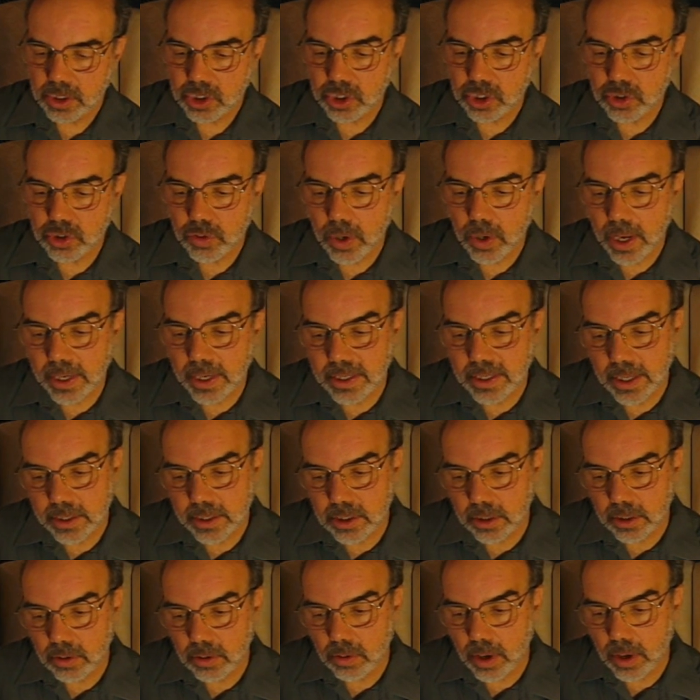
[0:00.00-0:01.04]
She tried
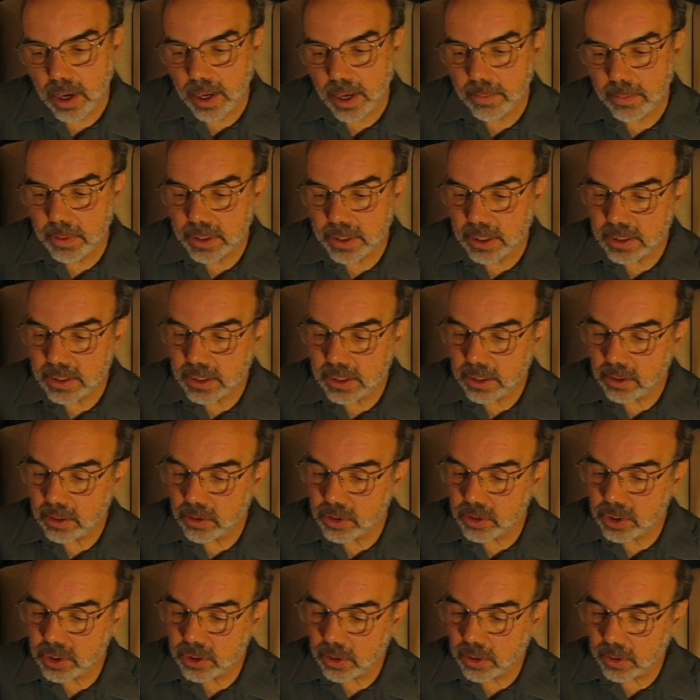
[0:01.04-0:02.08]
not to cry, but the
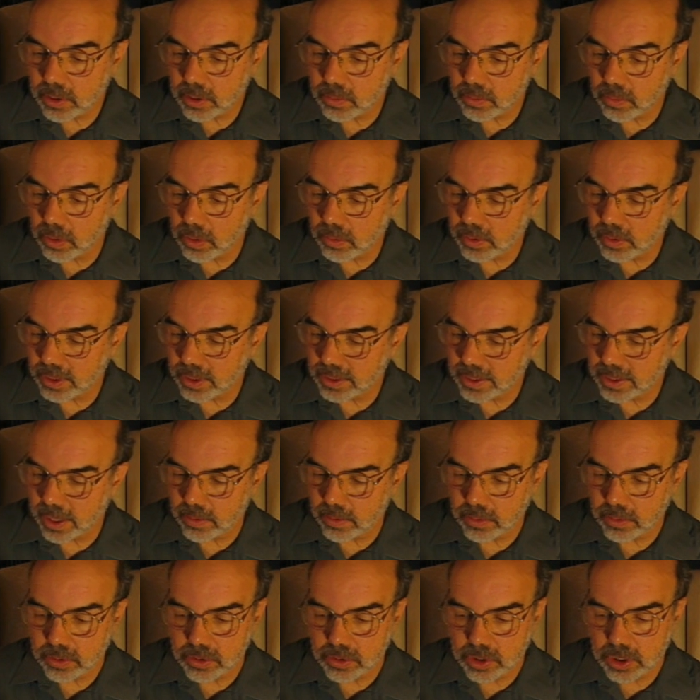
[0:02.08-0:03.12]
tears started rolling
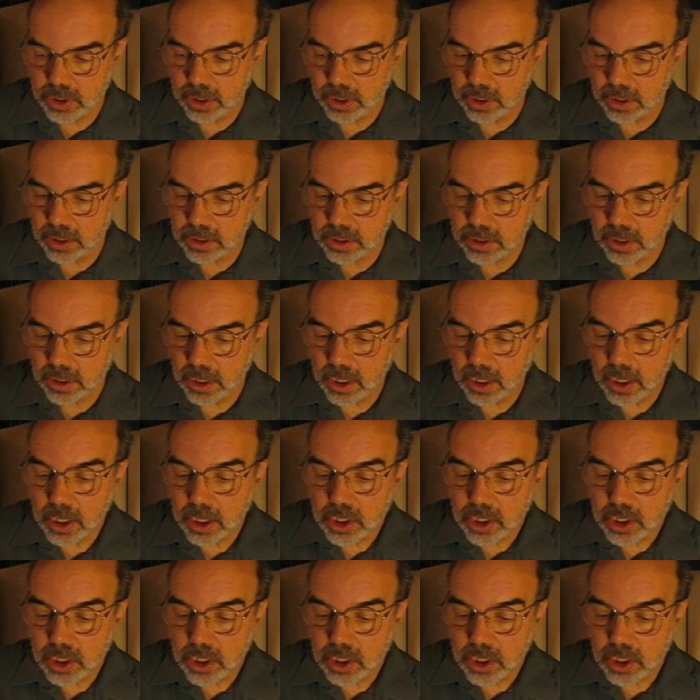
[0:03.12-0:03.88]
down her cheeks.